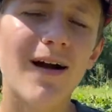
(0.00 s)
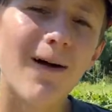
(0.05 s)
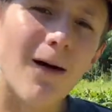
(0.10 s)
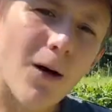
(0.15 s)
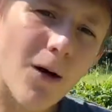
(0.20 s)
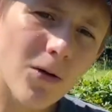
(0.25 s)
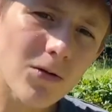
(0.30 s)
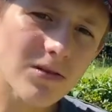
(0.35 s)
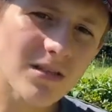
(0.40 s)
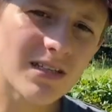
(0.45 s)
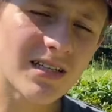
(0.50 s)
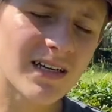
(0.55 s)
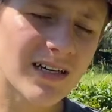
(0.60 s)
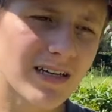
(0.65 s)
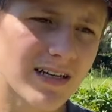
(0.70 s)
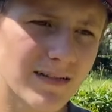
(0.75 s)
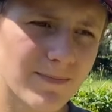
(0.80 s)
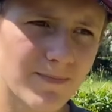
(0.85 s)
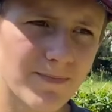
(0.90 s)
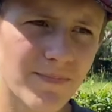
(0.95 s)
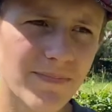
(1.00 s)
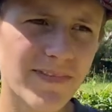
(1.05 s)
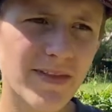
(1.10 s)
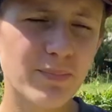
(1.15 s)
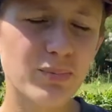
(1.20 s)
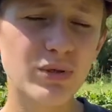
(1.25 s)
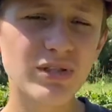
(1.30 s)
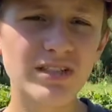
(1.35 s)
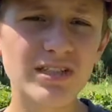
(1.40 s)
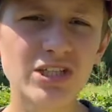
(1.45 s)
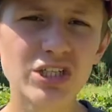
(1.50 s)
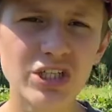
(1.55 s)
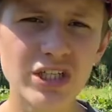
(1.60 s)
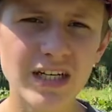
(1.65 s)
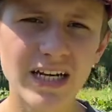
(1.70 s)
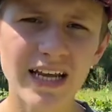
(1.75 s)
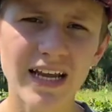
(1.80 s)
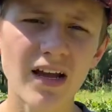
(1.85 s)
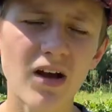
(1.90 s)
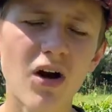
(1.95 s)
alter the
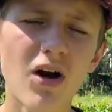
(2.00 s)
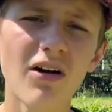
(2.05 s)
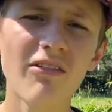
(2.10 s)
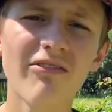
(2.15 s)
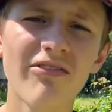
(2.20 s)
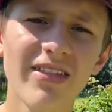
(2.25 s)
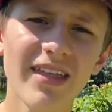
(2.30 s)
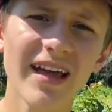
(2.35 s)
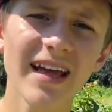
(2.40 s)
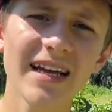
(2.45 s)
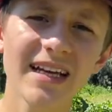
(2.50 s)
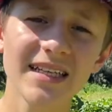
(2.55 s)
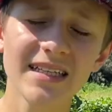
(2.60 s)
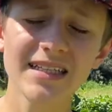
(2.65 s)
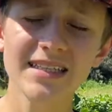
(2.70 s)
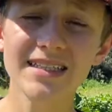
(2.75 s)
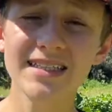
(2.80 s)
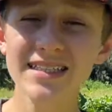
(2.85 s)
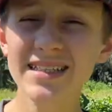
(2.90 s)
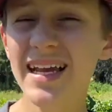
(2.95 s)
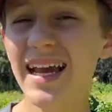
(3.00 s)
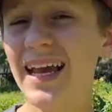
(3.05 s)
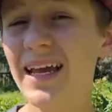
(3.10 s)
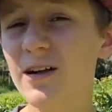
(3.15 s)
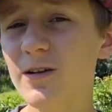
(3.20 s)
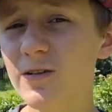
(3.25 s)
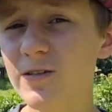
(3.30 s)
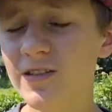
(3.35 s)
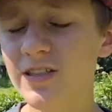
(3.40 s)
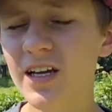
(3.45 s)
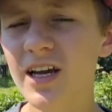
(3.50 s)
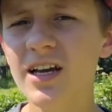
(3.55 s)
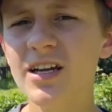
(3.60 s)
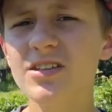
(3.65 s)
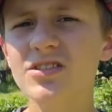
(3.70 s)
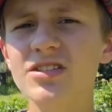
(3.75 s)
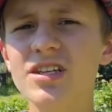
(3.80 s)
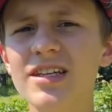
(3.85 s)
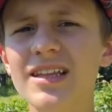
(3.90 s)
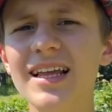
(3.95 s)
positioning of their scales
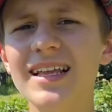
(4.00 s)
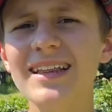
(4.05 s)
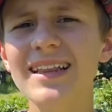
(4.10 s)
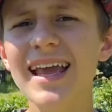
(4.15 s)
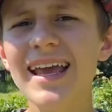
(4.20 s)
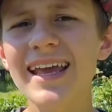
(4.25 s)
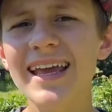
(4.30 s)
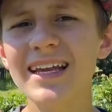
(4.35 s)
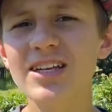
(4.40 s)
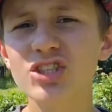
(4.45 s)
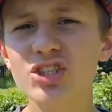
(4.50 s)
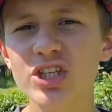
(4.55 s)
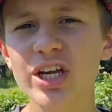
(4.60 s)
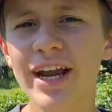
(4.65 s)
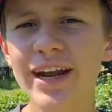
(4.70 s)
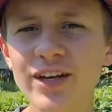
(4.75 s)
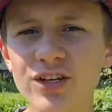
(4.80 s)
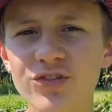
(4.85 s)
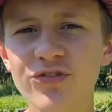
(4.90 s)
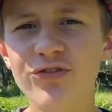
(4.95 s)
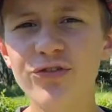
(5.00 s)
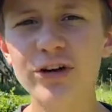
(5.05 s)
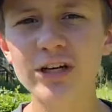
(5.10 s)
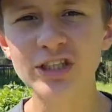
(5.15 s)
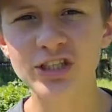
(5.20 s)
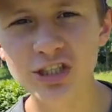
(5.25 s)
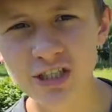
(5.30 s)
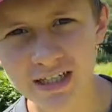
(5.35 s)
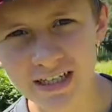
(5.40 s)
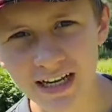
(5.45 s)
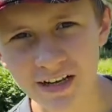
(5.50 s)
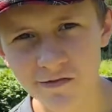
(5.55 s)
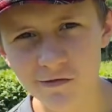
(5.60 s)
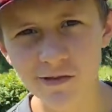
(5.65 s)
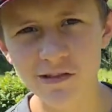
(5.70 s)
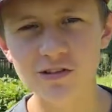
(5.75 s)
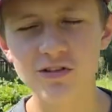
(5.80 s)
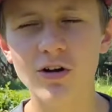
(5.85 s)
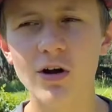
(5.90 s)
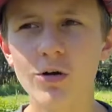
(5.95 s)
so that they can change friction
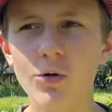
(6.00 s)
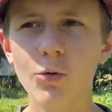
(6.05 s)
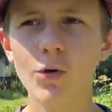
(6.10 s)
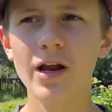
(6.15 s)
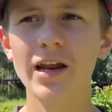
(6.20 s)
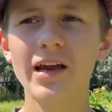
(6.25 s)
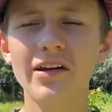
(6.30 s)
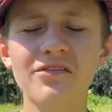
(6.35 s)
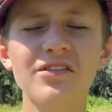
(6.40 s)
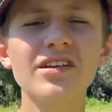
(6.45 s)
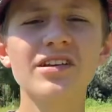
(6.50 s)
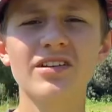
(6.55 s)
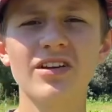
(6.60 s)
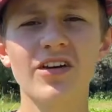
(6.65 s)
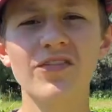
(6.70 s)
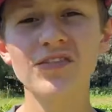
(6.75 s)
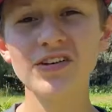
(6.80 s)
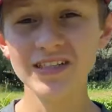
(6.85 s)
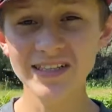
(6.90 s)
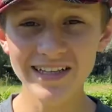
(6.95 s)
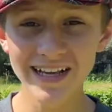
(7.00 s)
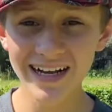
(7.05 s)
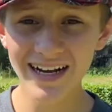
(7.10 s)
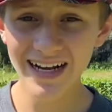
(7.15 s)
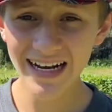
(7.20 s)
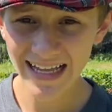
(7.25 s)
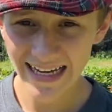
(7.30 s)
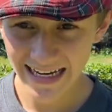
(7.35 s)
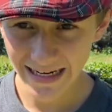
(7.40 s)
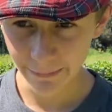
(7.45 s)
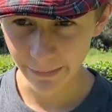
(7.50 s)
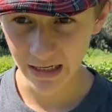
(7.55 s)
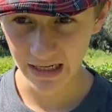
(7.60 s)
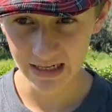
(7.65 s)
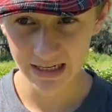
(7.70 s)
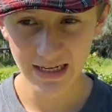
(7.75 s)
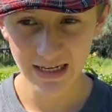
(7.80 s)
levels on whatever surface they're climbing